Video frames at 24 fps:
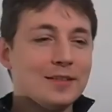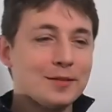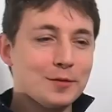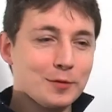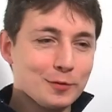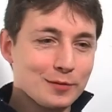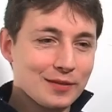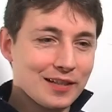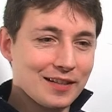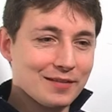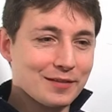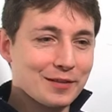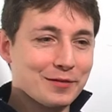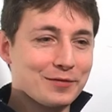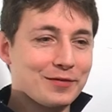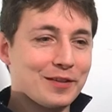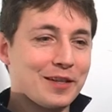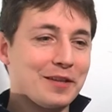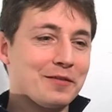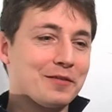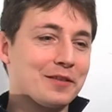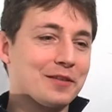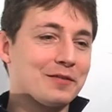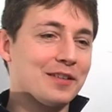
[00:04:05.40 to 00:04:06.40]
do have a
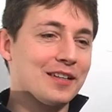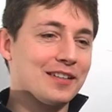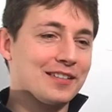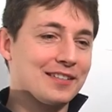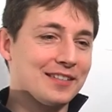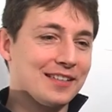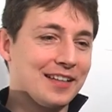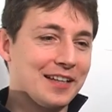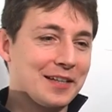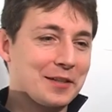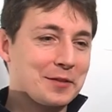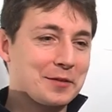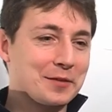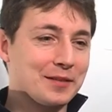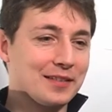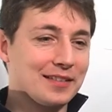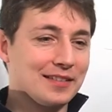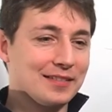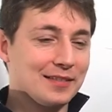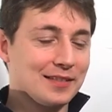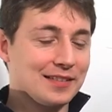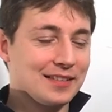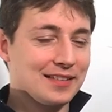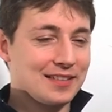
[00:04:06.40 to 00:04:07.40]
favorite vessel actually.
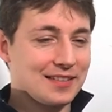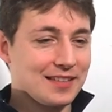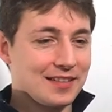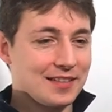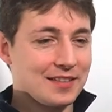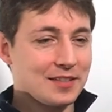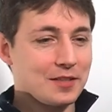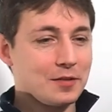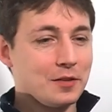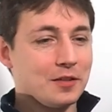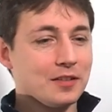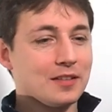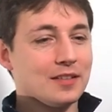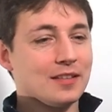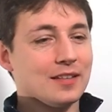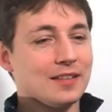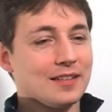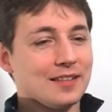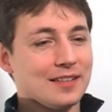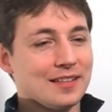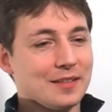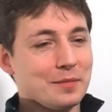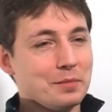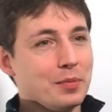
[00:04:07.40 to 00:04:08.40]
It's called
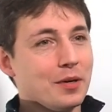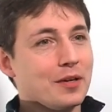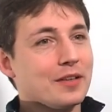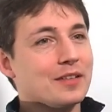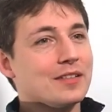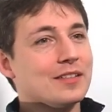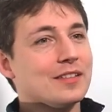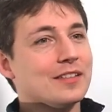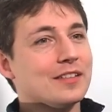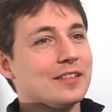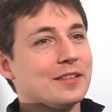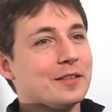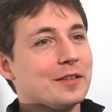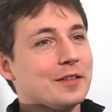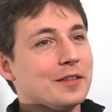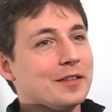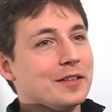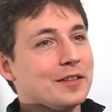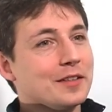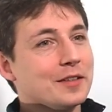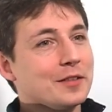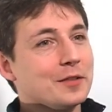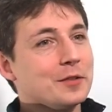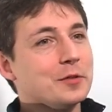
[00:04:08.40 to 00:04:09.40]
the Bugsier
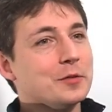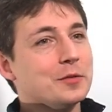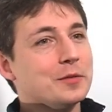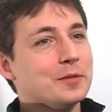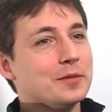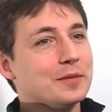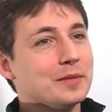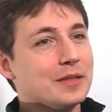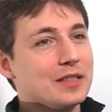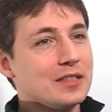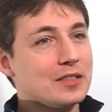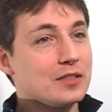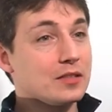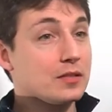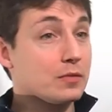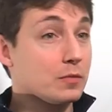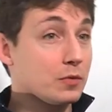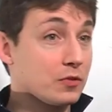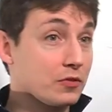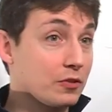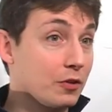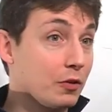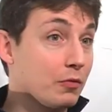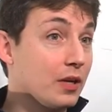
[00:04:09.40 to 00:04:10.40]
2, which
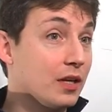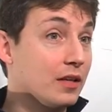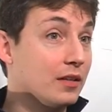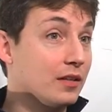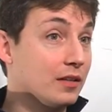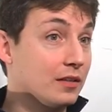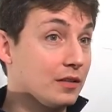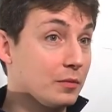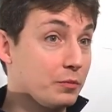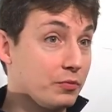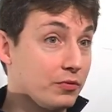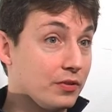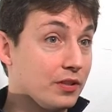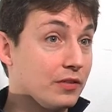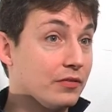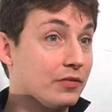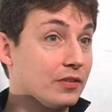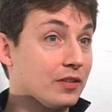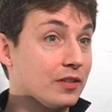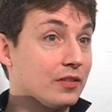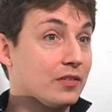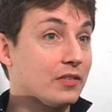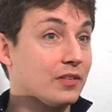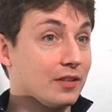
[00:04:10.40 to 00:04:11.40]
was already in the
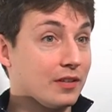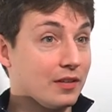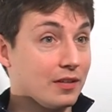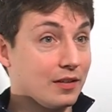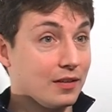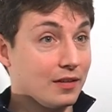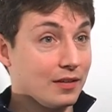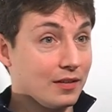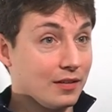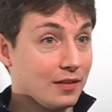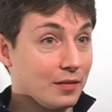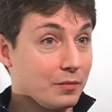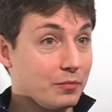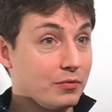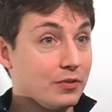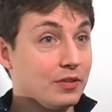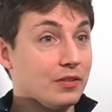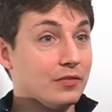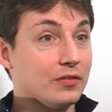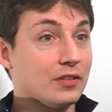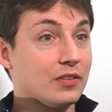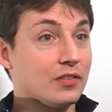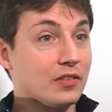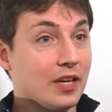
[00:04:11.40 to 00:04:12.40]
previous
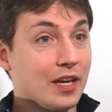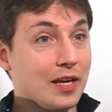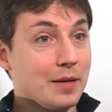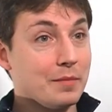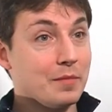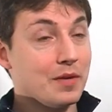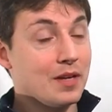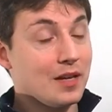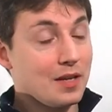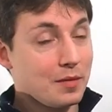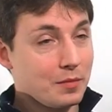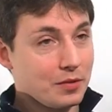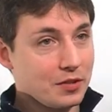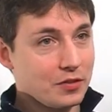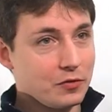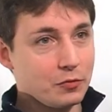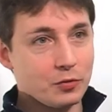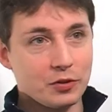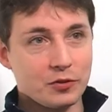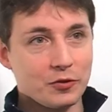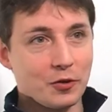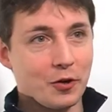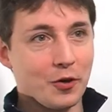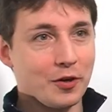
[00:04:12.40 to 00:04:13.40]
game, but it's
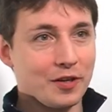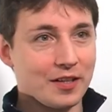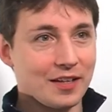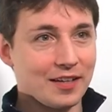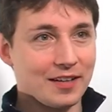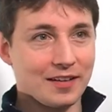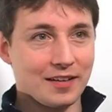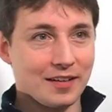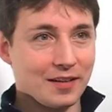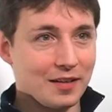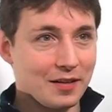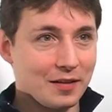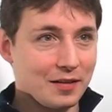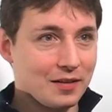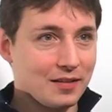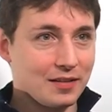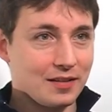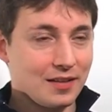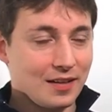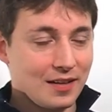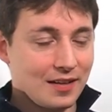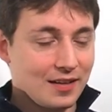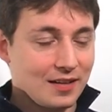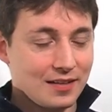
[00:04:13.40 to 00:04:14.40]
returning.
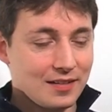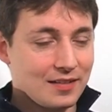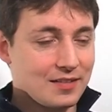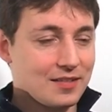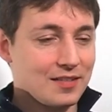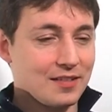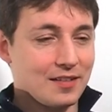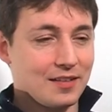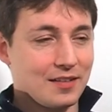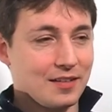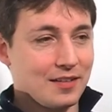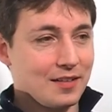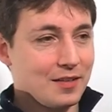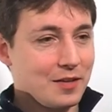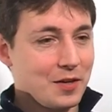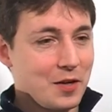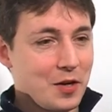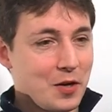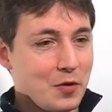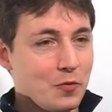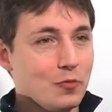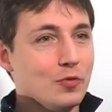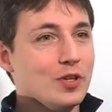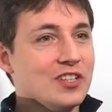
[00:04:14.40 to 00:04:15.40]
It's
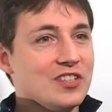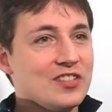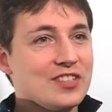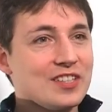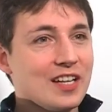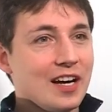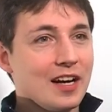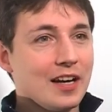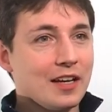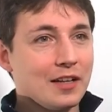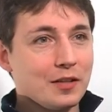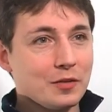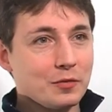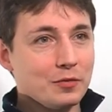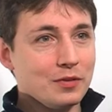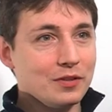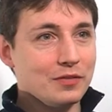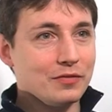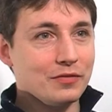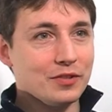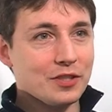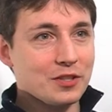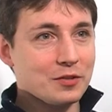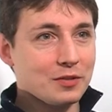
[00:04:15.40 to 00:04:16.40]
restyled,
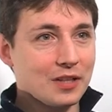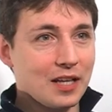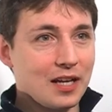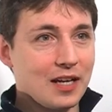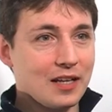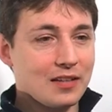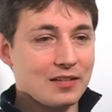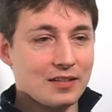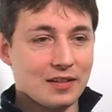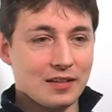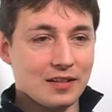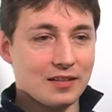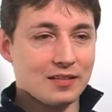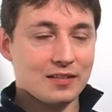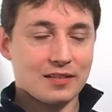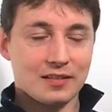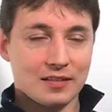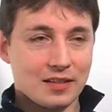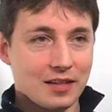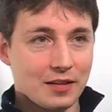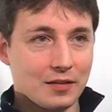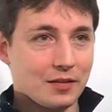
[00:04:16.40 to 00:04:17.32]
revisualized, and it's